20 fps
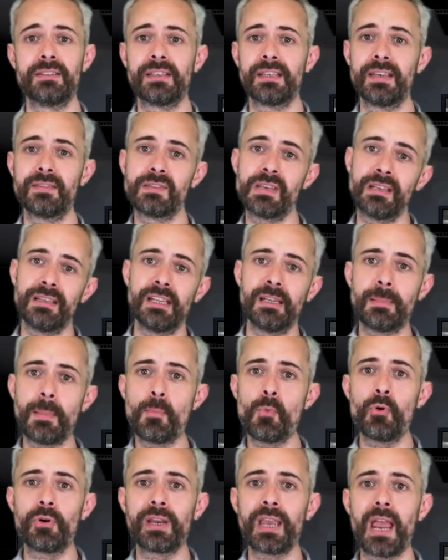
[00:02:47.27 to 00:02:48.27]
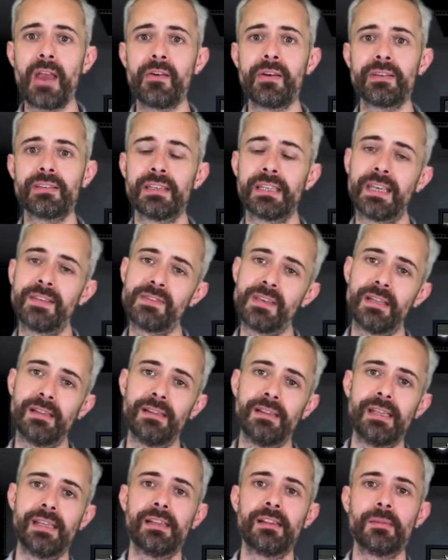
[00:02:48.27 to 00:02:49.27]
Gives it a little bit more character, gives it a
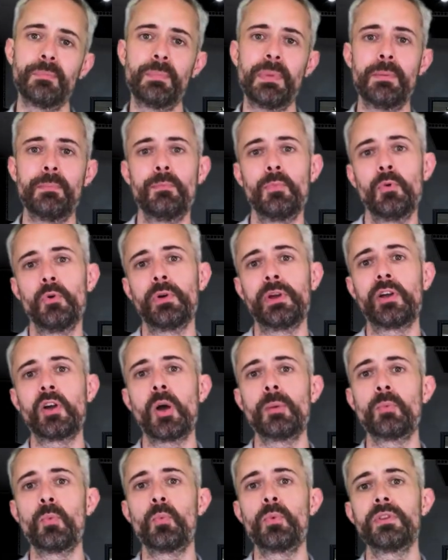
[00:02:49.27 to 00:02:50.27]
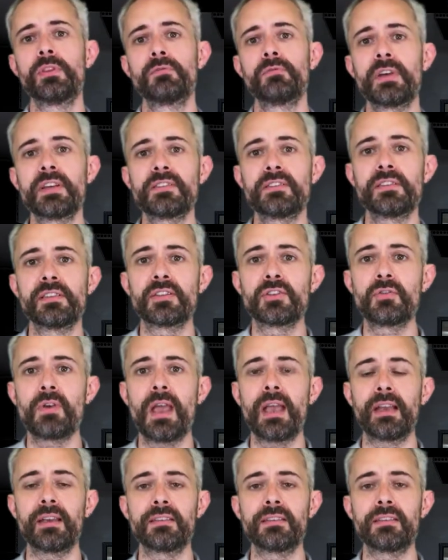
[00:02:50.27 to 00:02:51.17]
little bit more in common with the rest of the track.